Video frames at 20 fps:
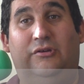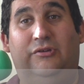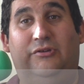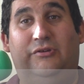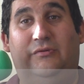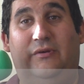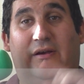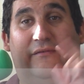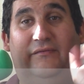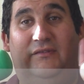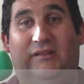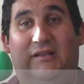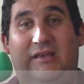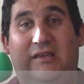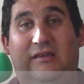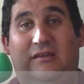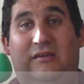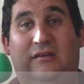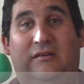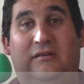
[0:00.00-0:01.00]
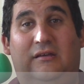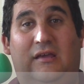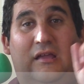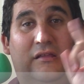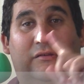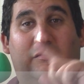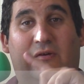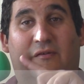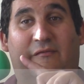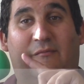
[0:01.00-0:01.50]
You have link
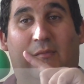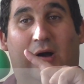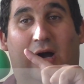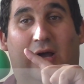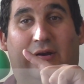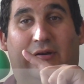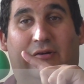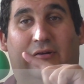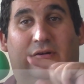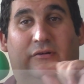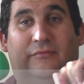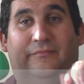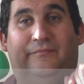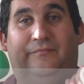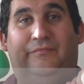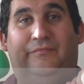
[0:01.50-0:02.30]
and you have monitor.